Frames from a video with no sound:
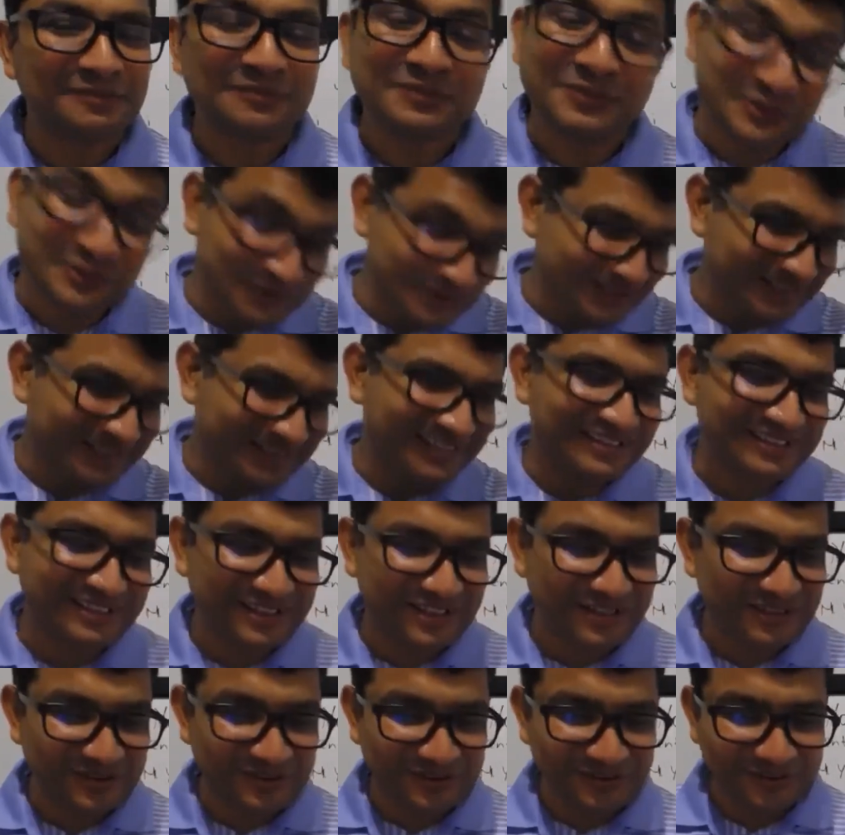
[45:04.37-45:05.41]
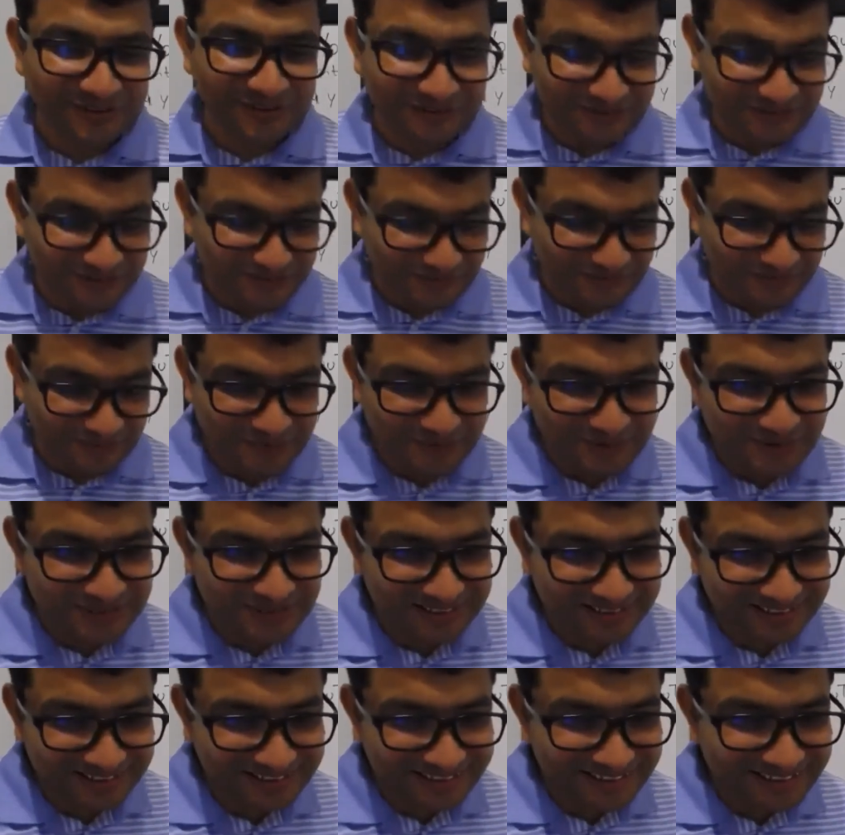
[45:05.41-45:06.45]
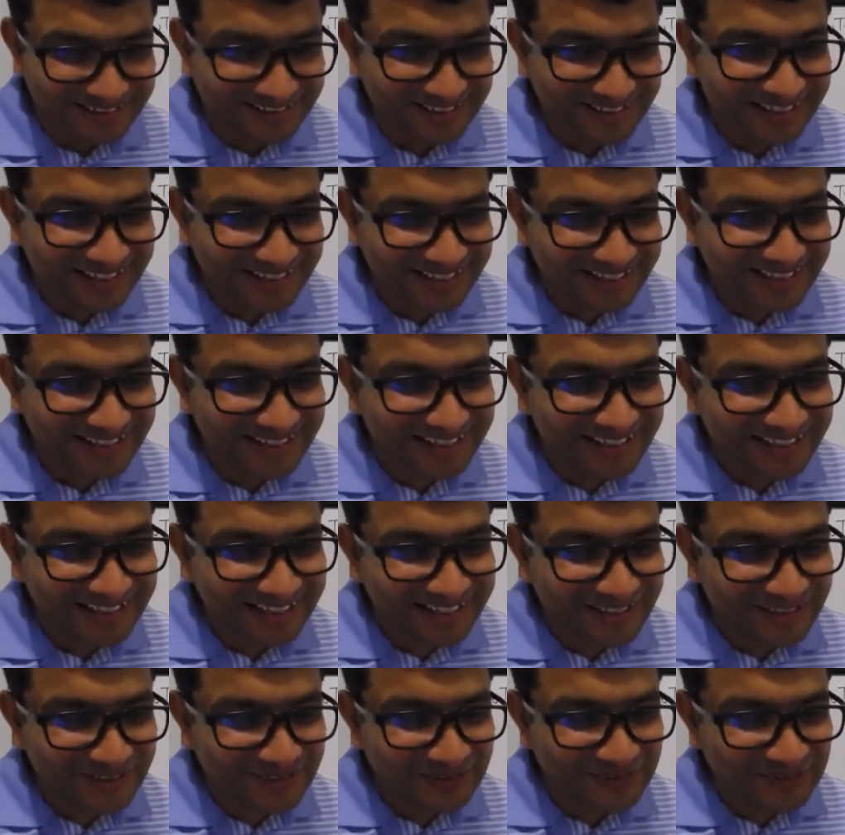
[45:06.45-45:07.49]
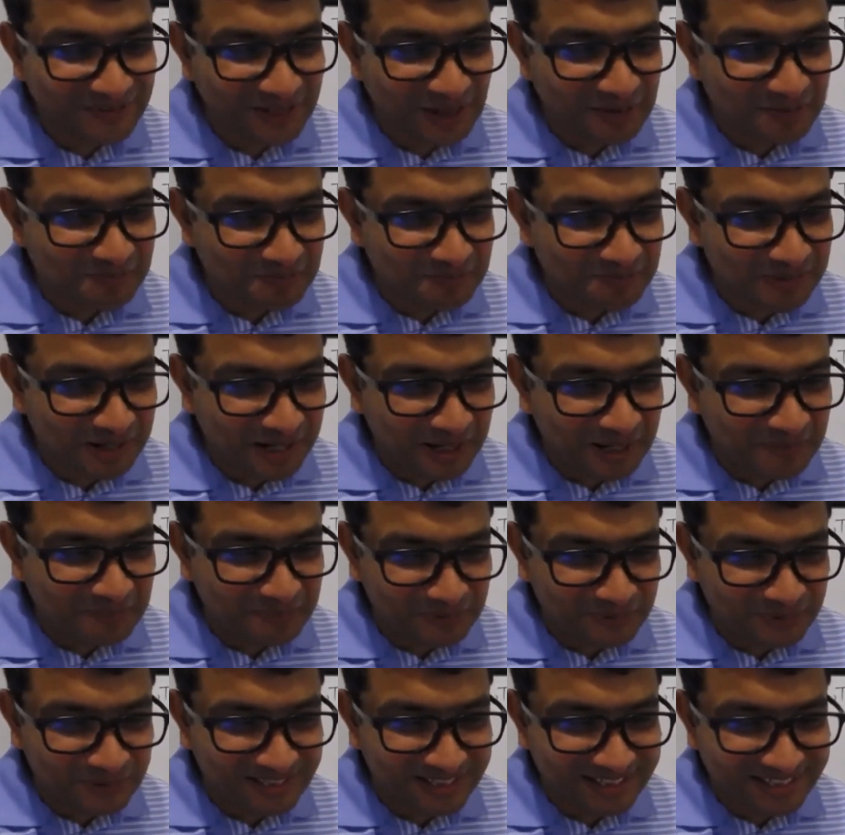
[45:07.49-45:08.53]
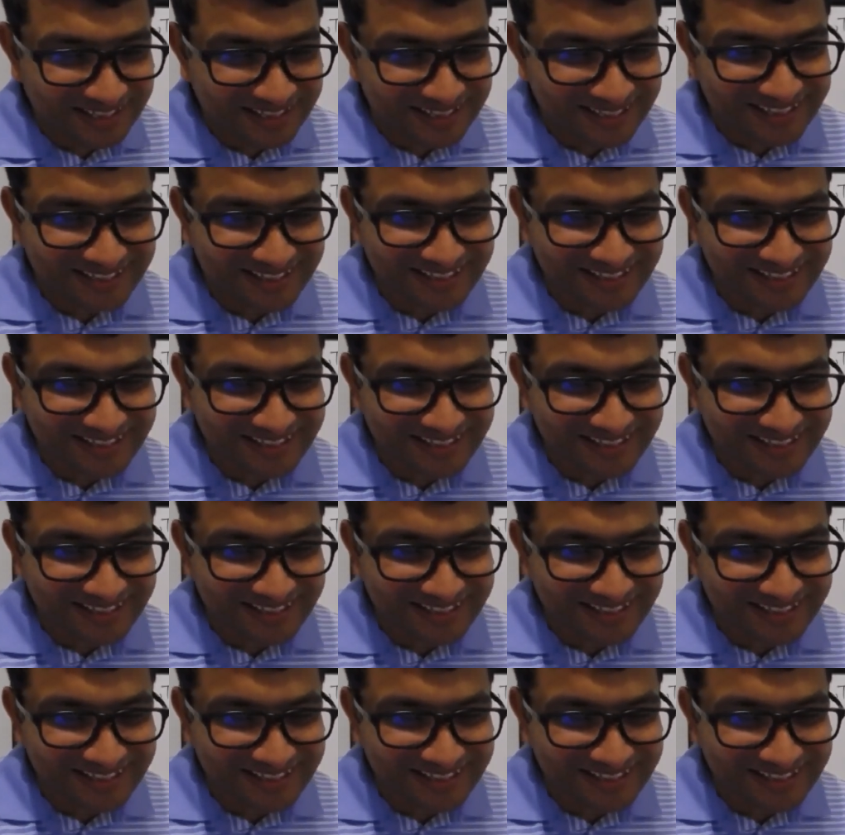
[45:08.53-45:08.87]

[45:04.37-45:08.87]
Bulna, there you go. Bulna. You are bule.